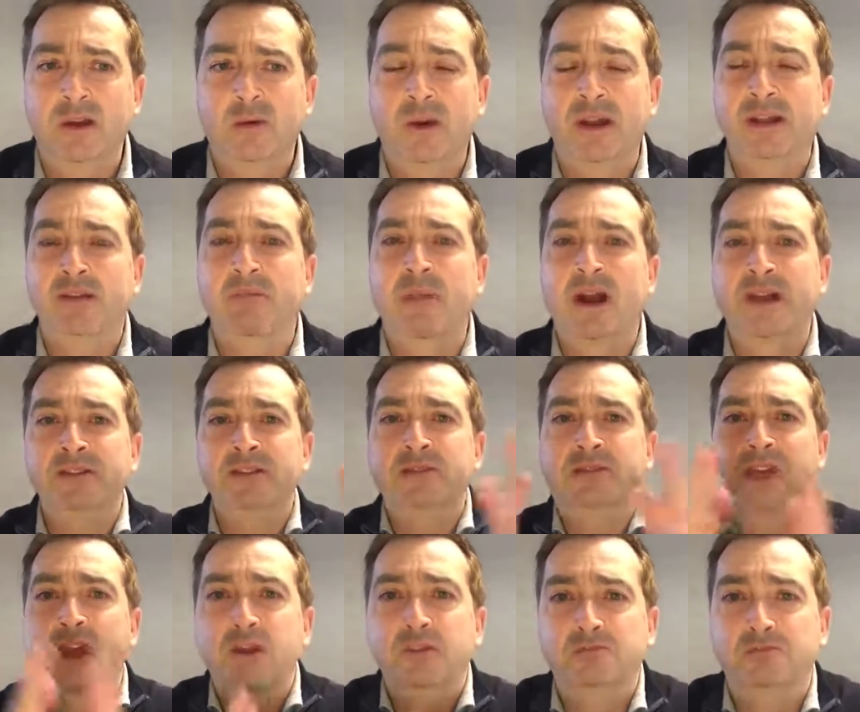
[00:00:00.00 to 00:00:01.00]
When your mind
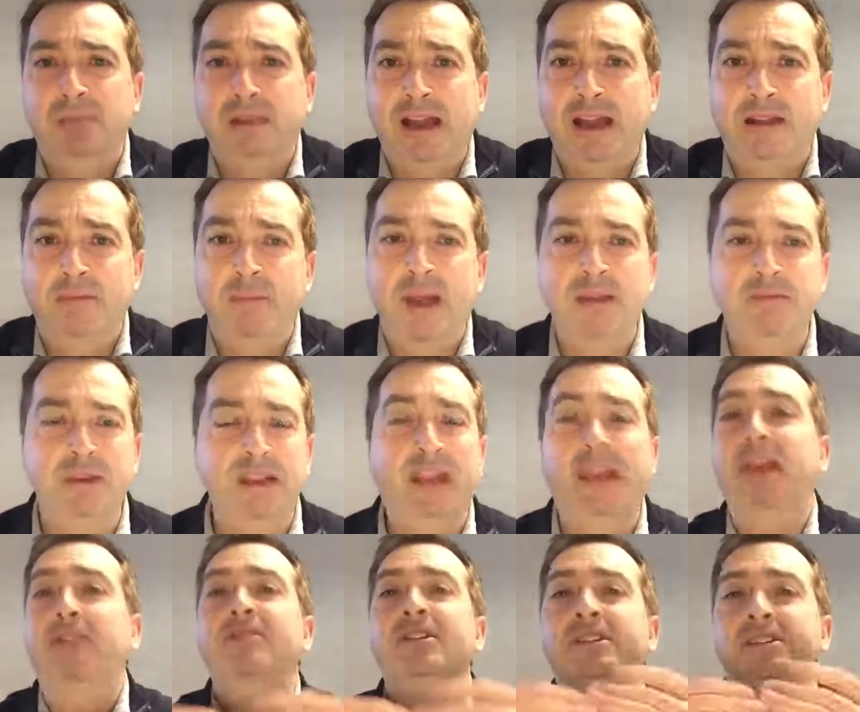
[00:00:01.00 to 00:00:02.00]
just goes blank, maybe you're
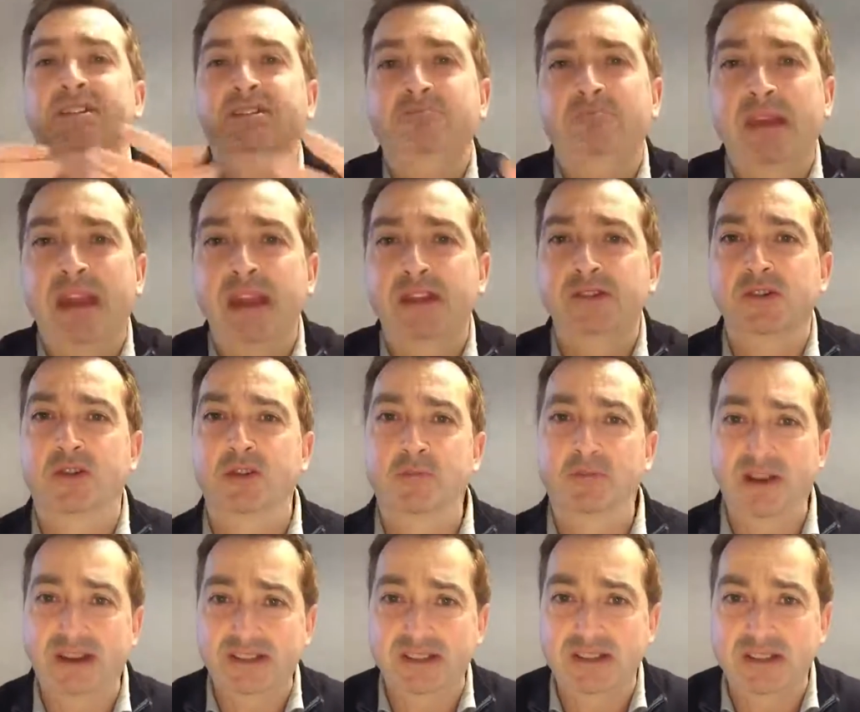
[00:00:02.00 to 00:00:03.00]
giving a speech or a
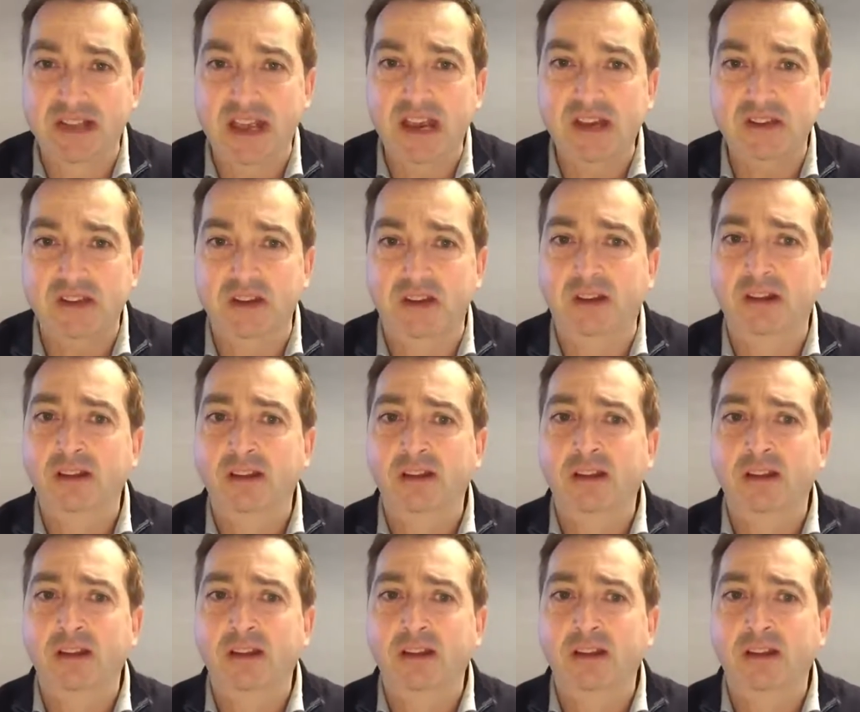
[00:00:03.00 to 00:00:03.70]
presentation